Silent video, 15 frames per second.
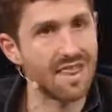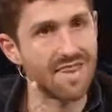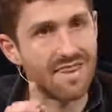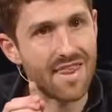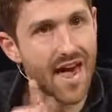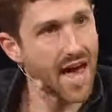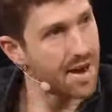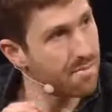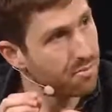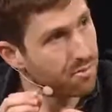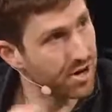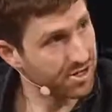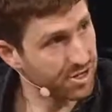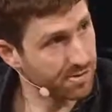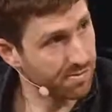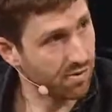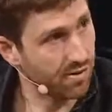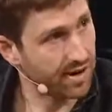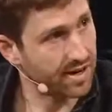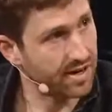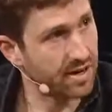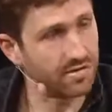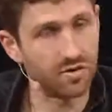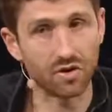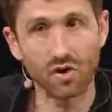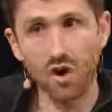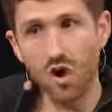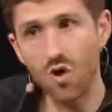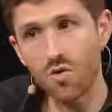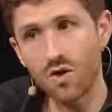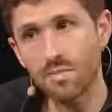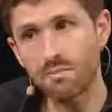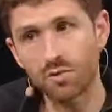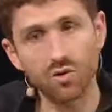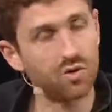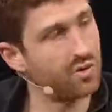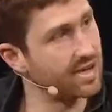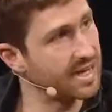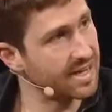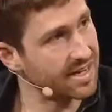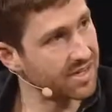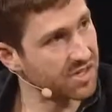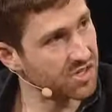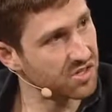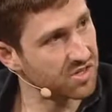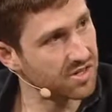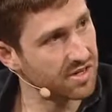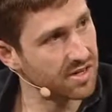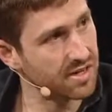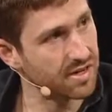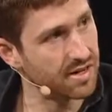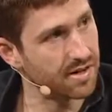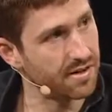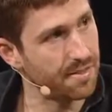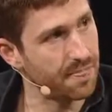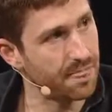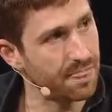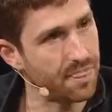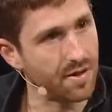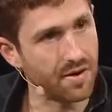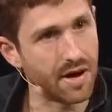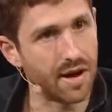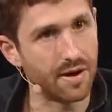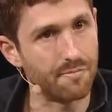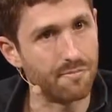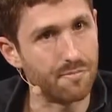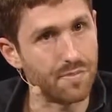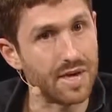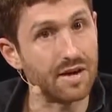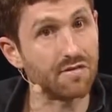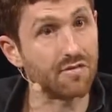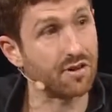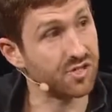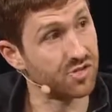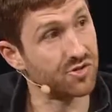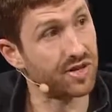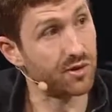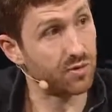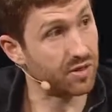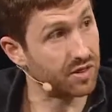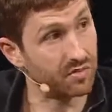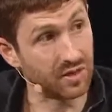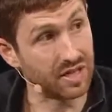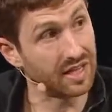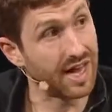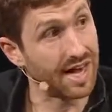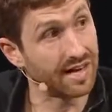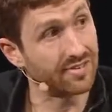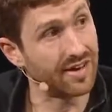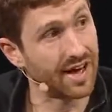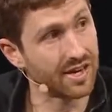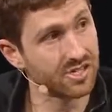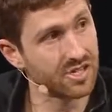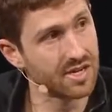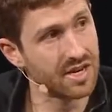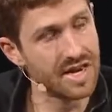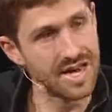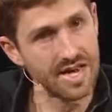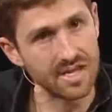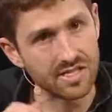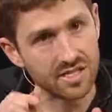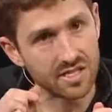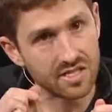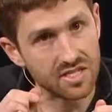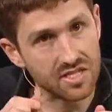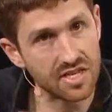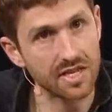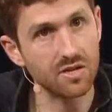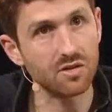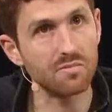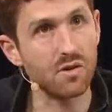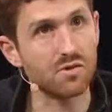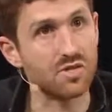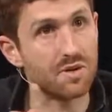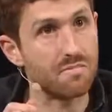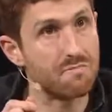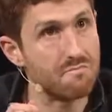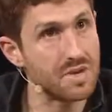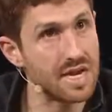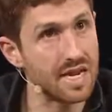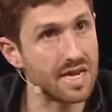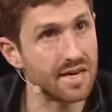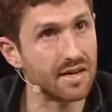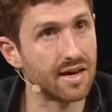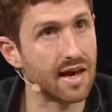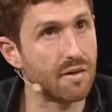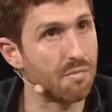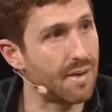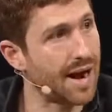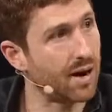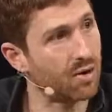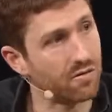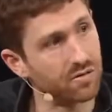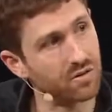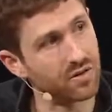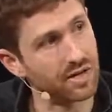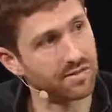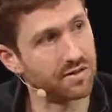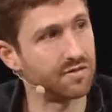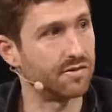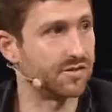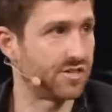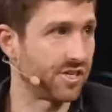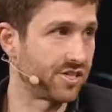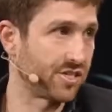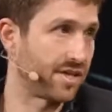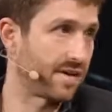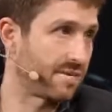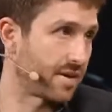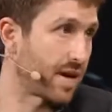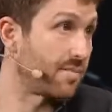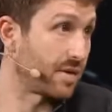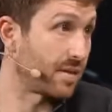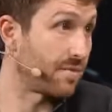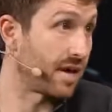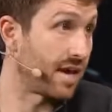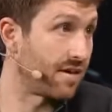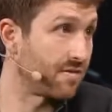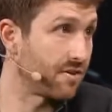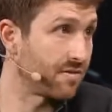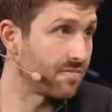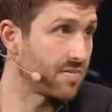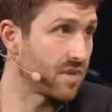that pressure point of your own employees being frustrated with the lack of action is the single most immediate and powerful lever for changing company behavior.